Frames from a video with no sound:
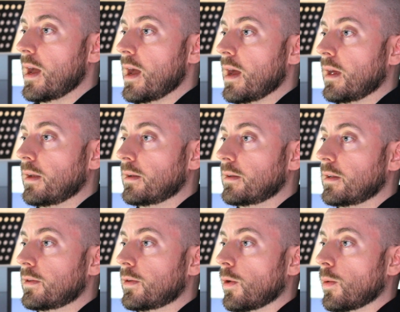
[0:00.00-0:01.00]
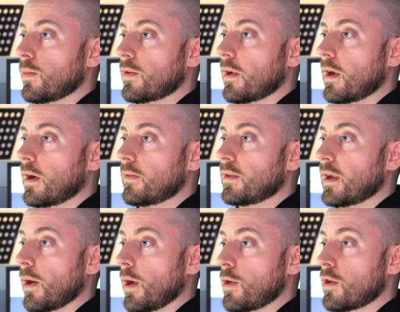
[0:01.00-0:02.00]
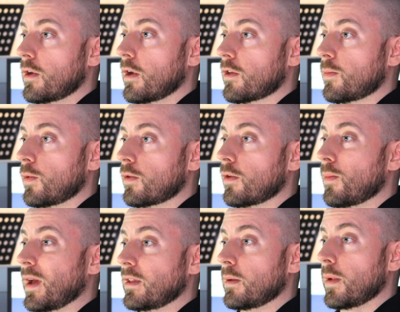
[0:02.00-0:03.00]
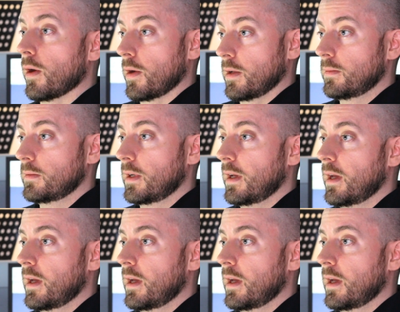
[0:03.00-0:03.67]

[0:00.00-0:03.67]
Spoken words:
And in terms of the narration customers, they're mainly American.